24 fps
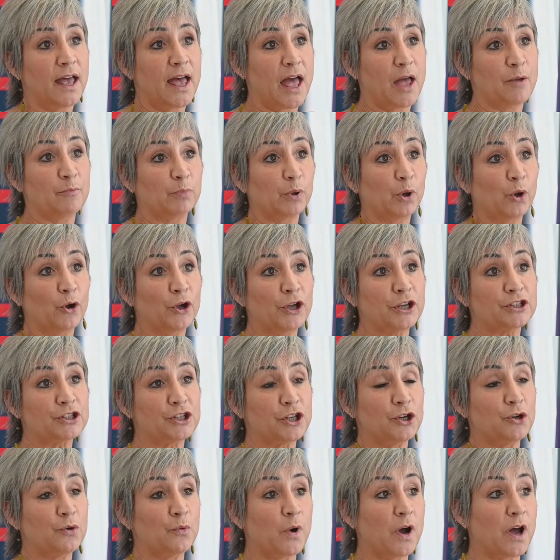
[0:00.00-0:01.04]
employees
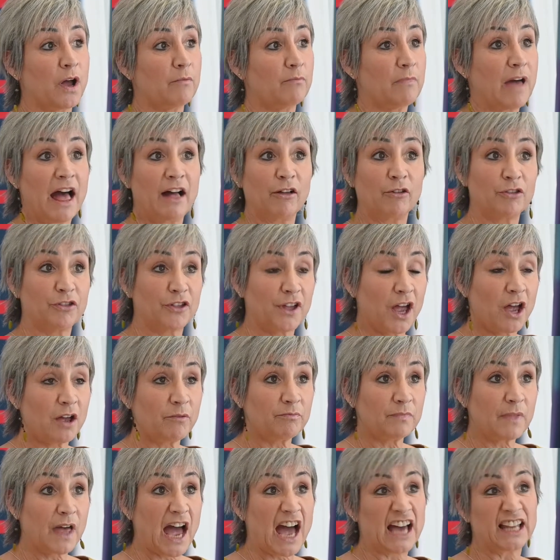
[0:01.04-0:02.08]
who were
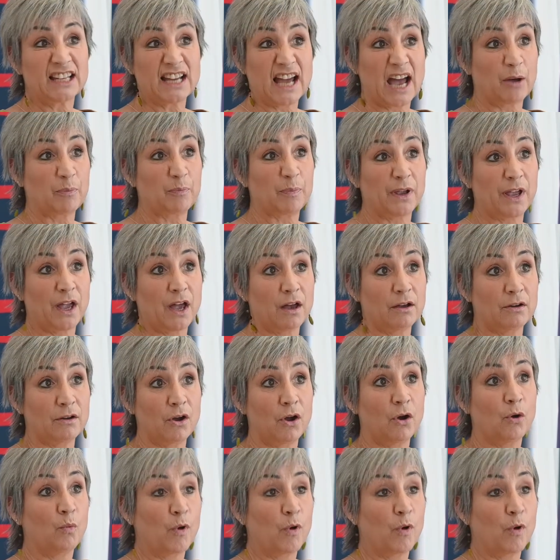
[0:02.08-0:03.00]
healthier and happier